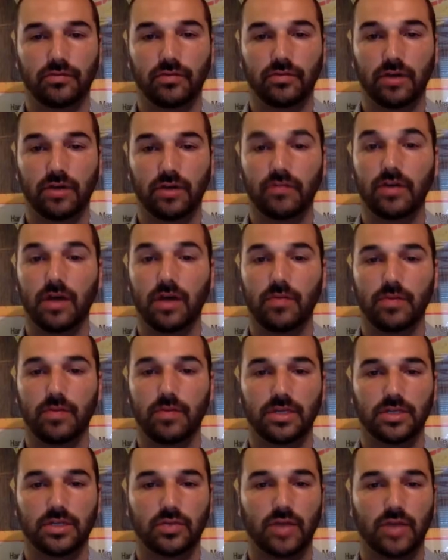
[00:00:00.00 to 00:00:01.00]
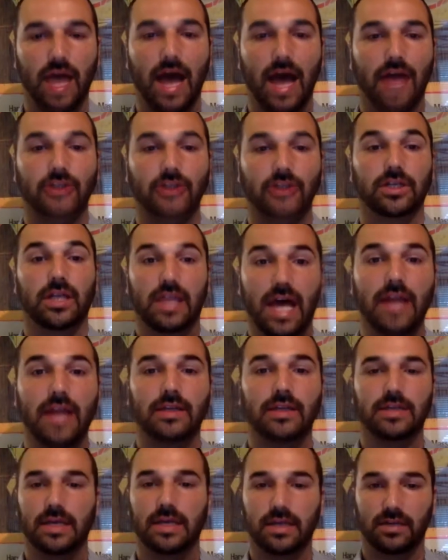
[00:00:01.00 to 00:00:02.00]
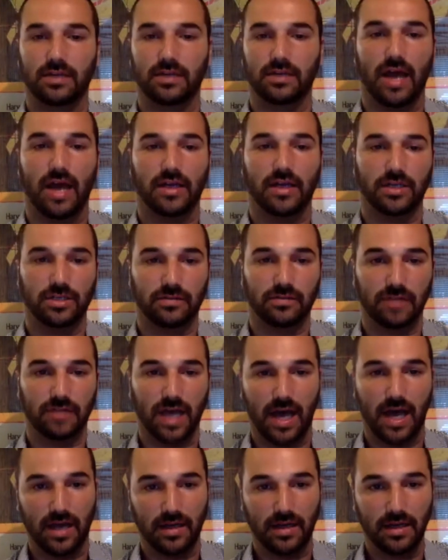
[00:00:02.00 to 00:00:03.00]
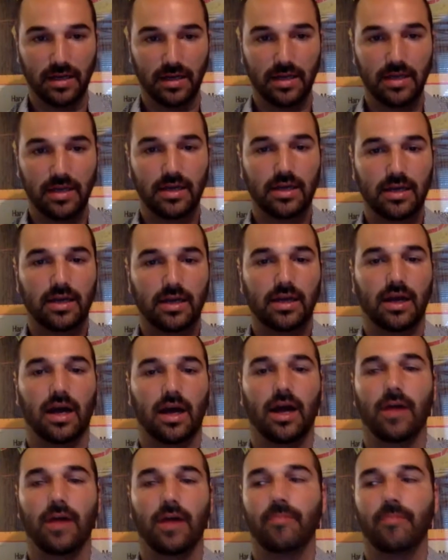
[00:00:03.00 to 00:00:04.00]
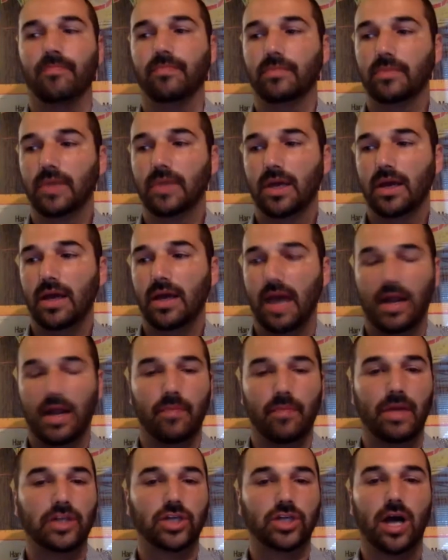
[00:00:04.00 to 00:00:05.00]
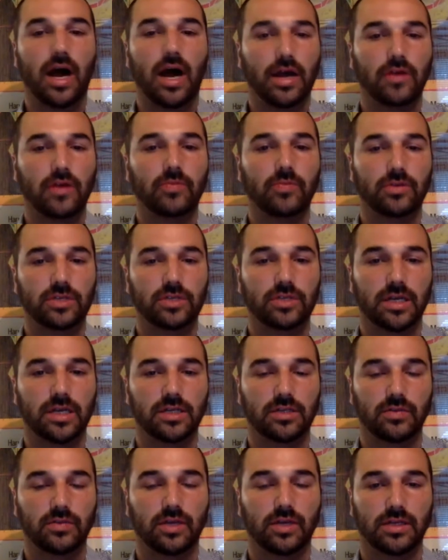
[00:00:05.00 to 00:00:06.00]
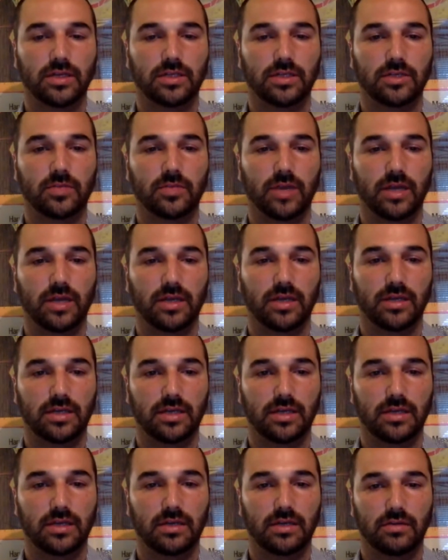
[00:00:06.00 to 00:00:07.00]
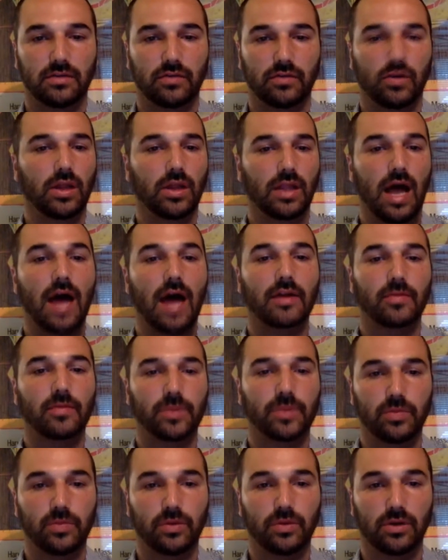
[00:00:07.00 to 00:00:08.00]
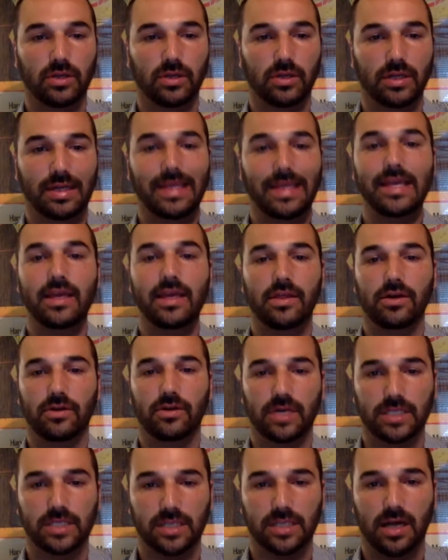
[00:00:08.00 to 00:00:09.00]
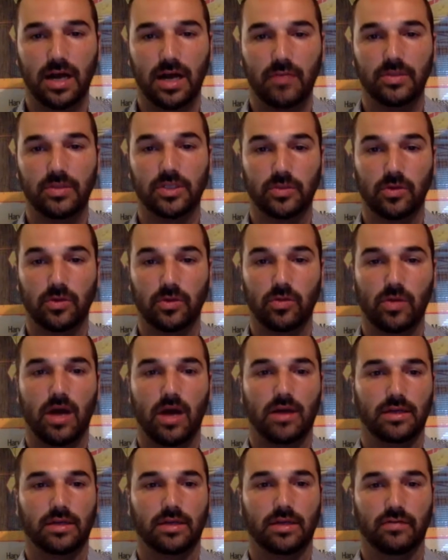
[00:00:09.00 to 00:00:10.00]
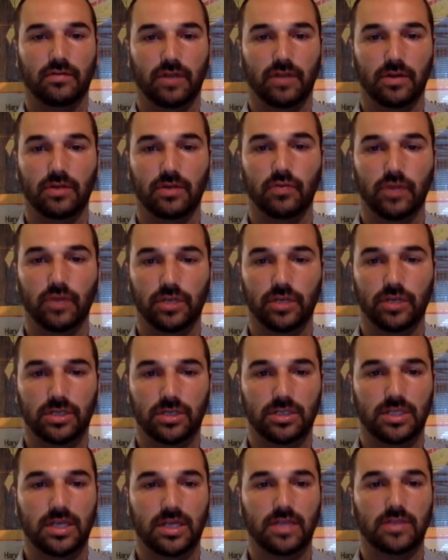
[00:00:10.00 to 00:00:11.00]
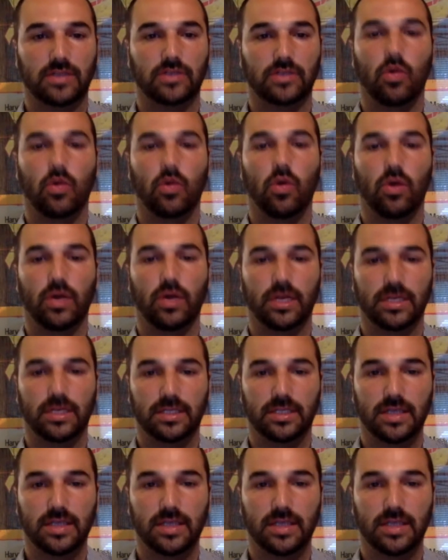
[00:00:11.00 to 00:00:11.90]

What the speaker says: of companies would actually then take advantage of that. And a much higher percentage than we anticipated did. For a lot of people, either it's a hub and spoke model in a very rigid sense, or it's